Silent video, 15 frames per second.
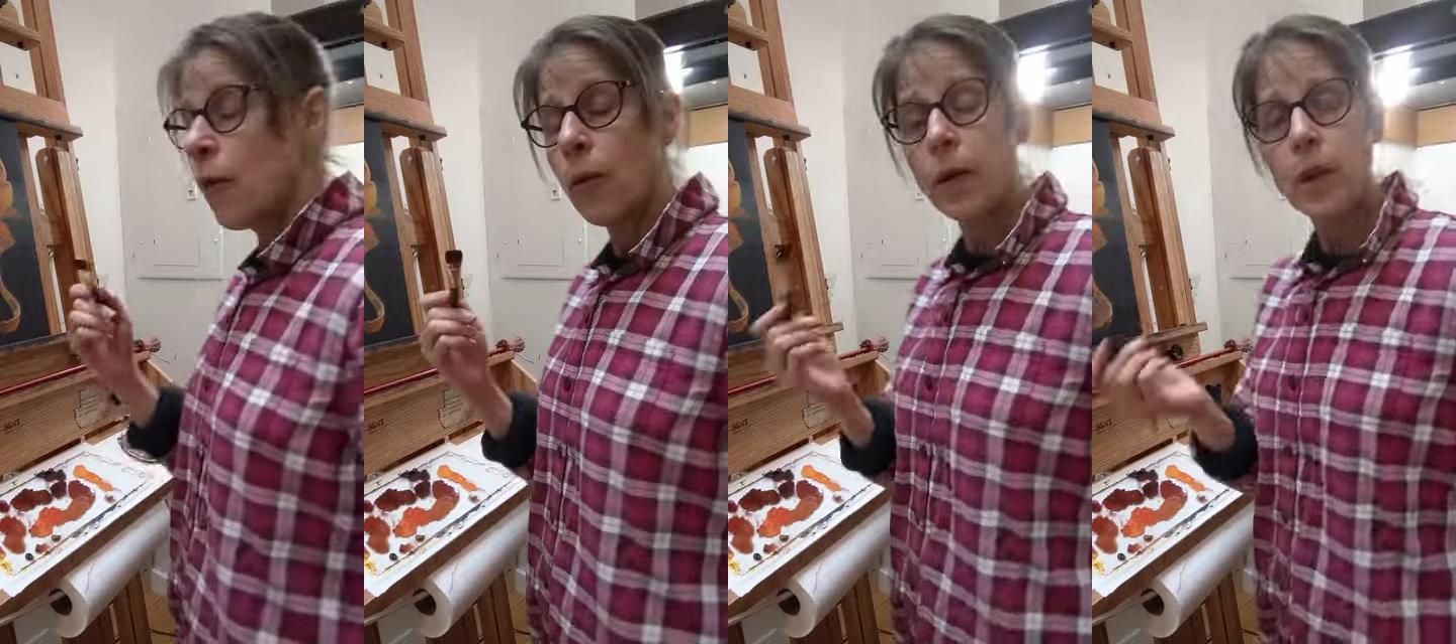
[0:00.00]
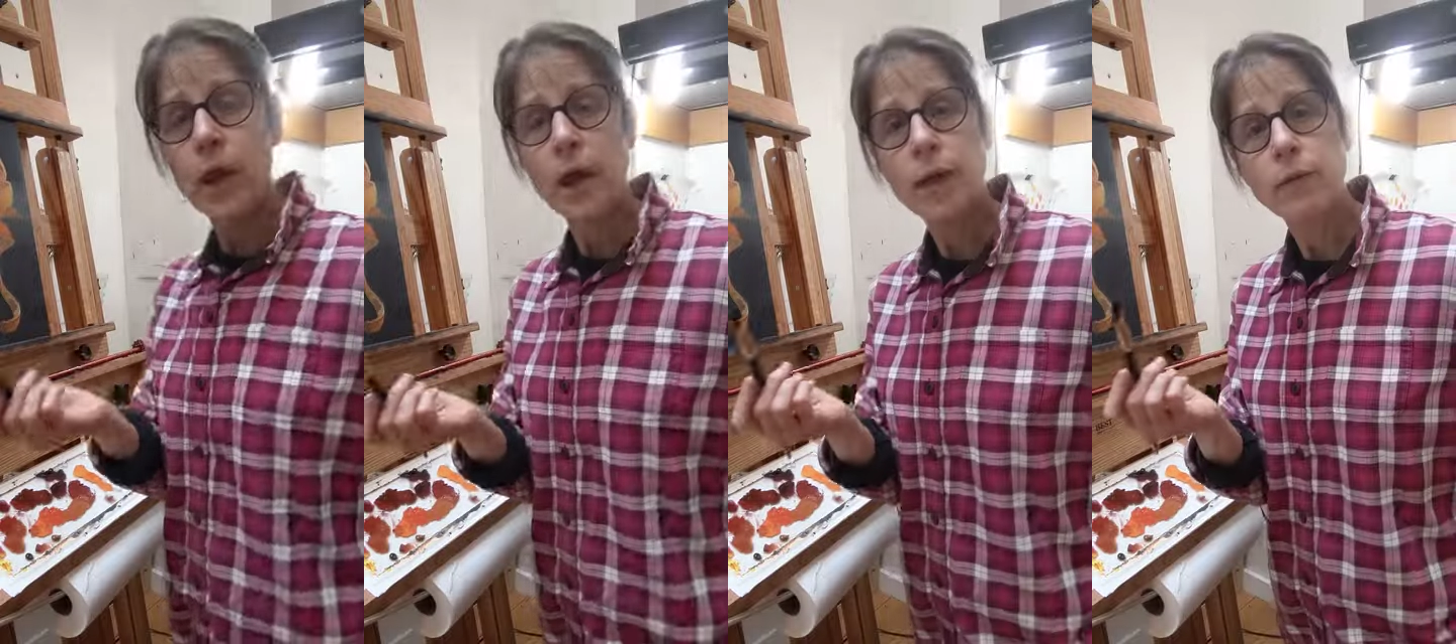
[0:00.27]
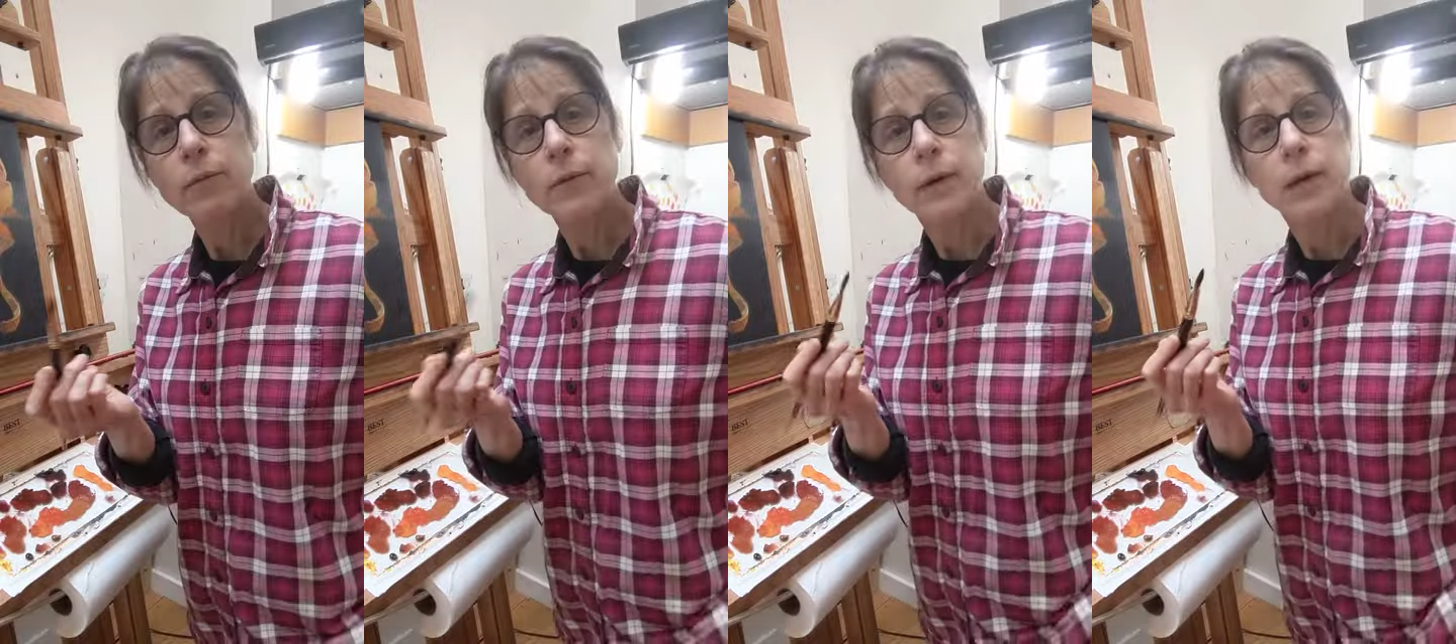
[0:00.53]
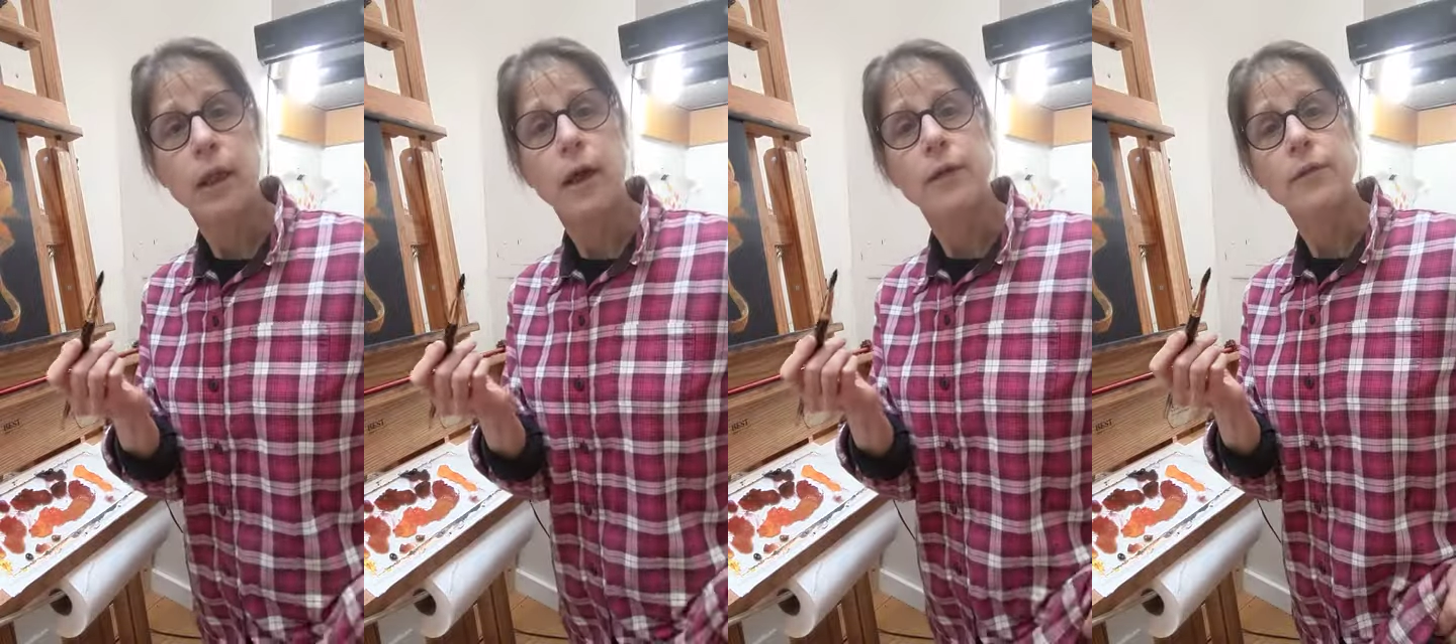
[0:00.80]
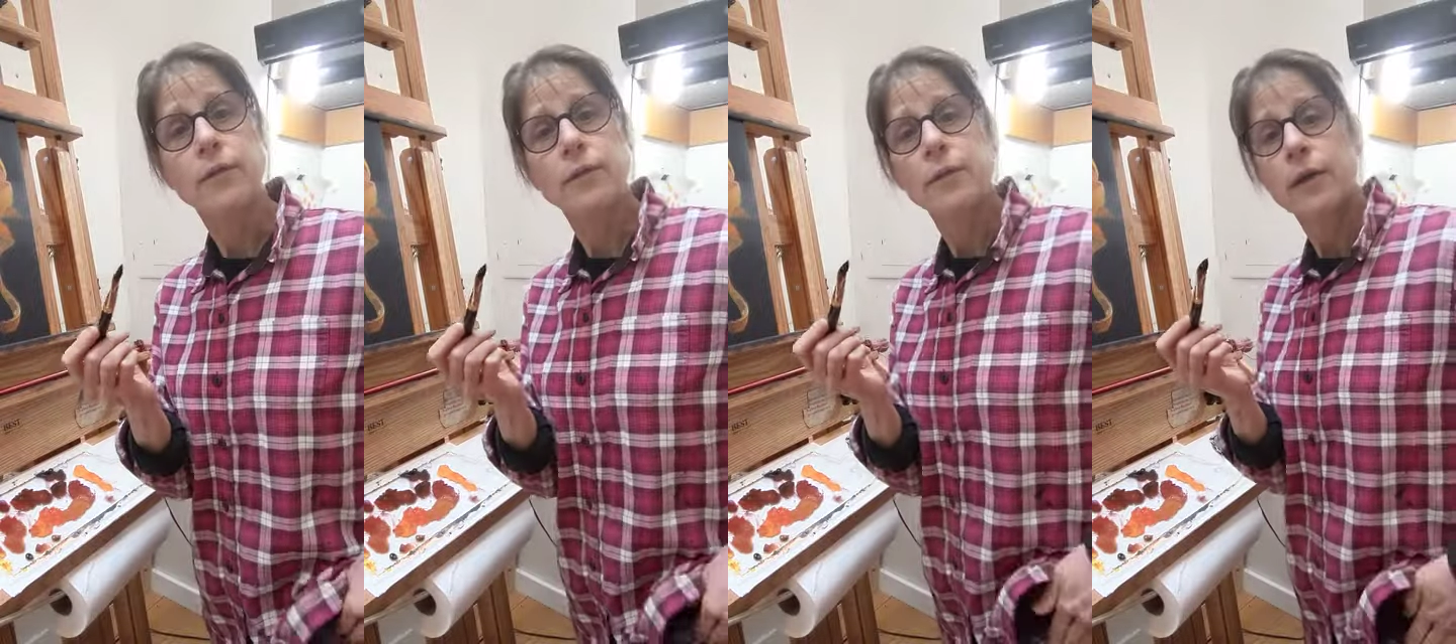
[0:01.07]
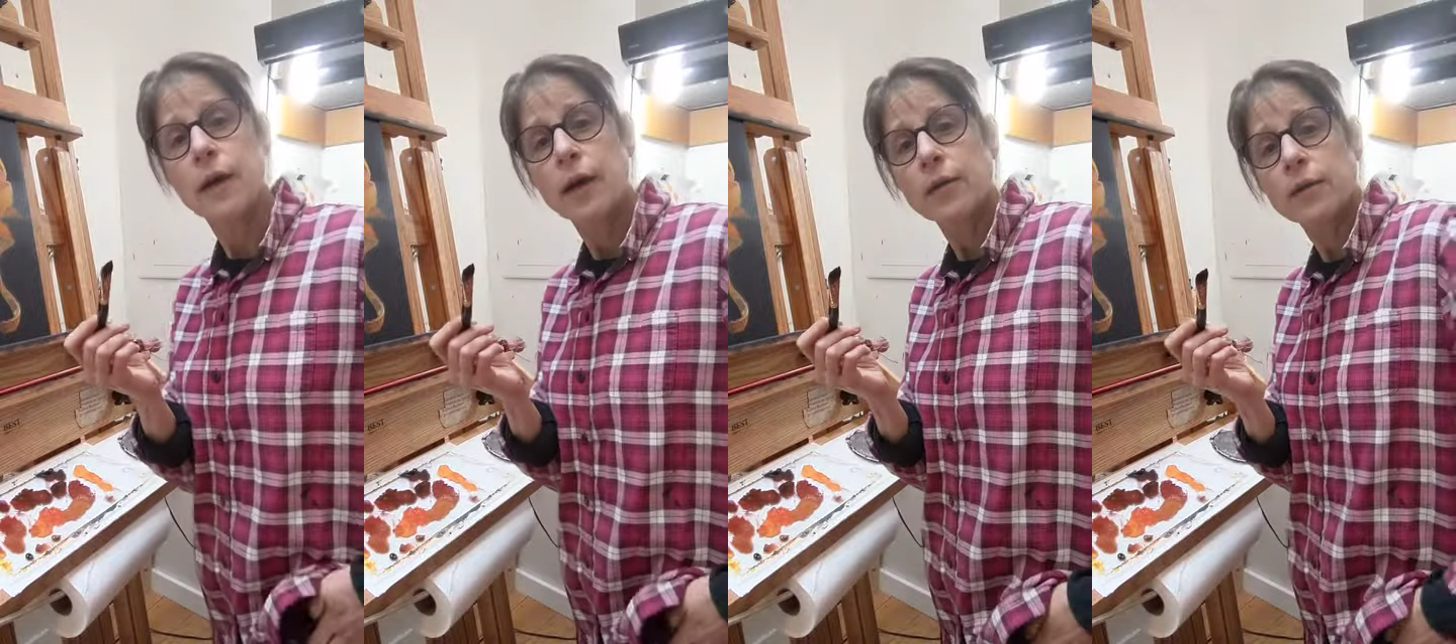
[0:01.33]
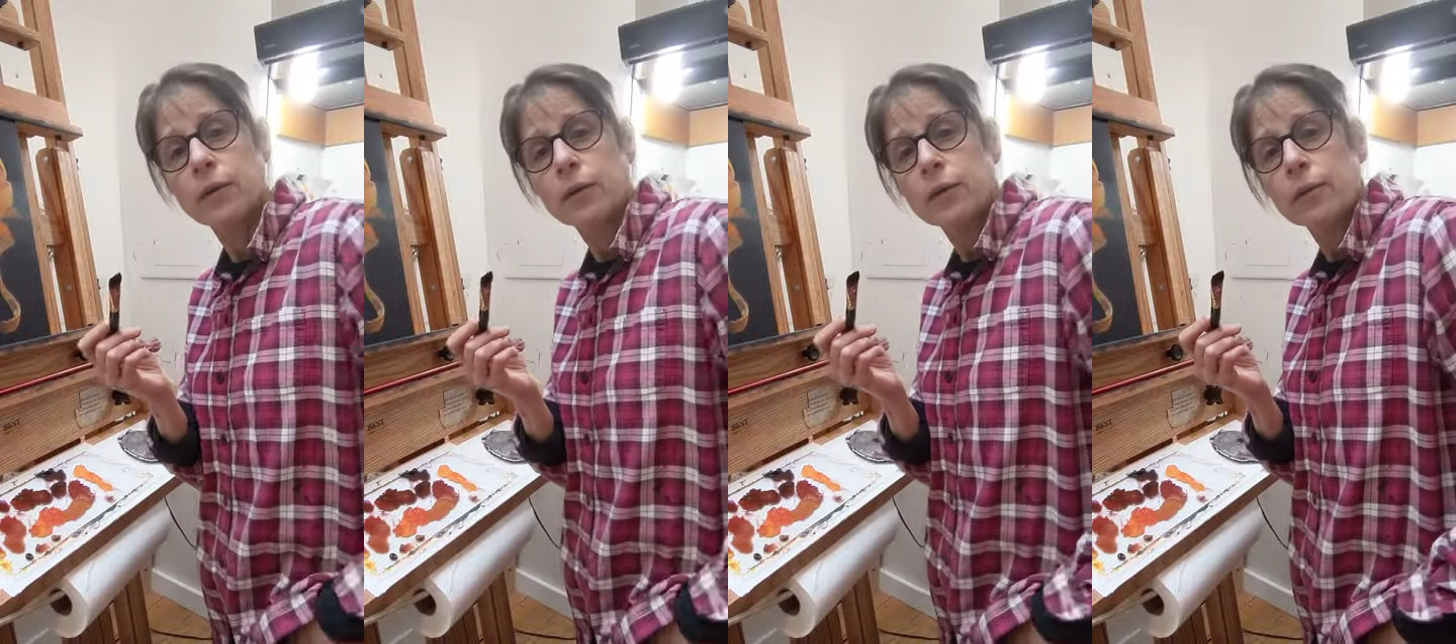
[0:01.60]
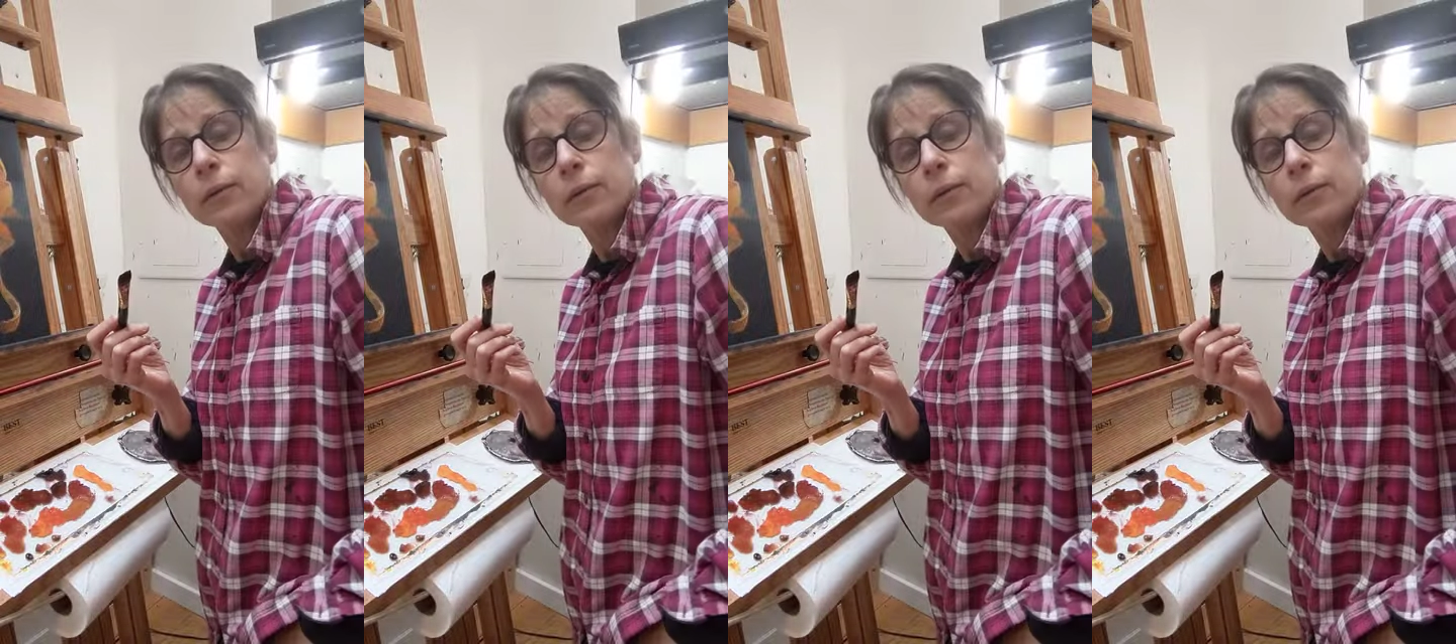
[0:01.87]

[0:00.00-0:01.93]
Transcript: What I realized I do